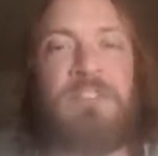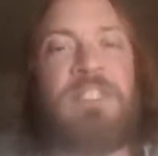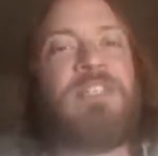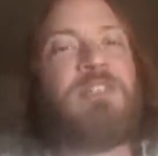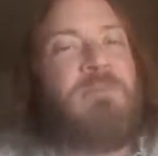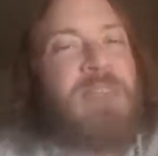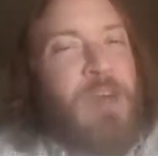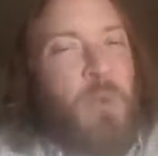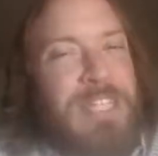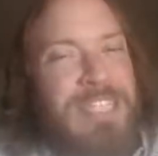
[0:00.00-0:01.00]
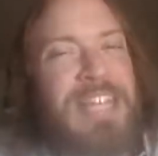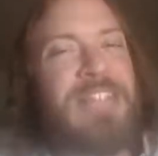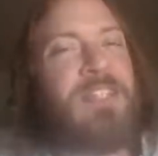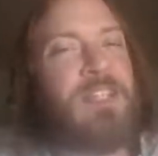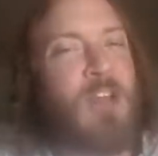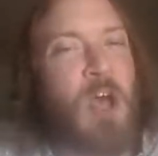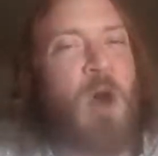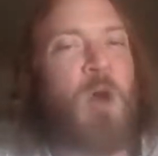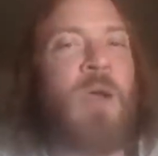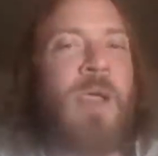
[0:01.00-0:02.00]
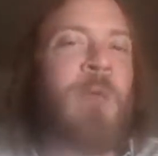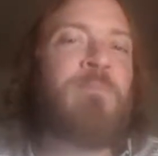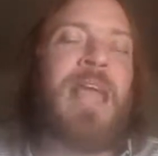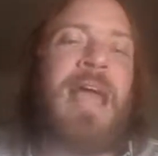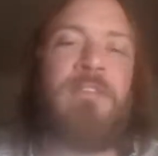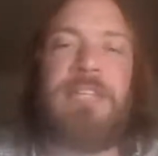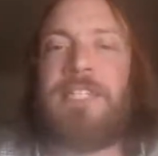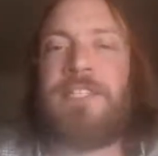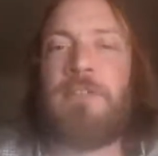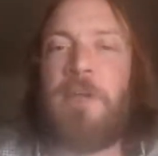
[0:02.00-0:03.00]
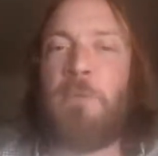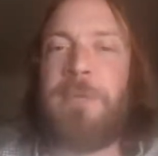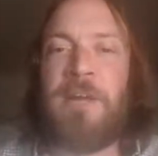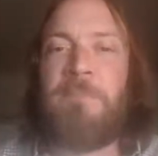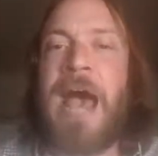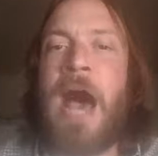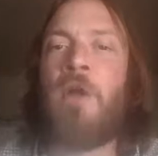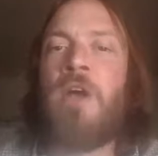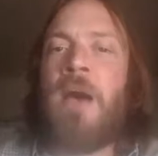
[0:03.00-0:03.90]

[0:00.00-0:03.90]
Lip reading: system that we tend to know at least a little bit about.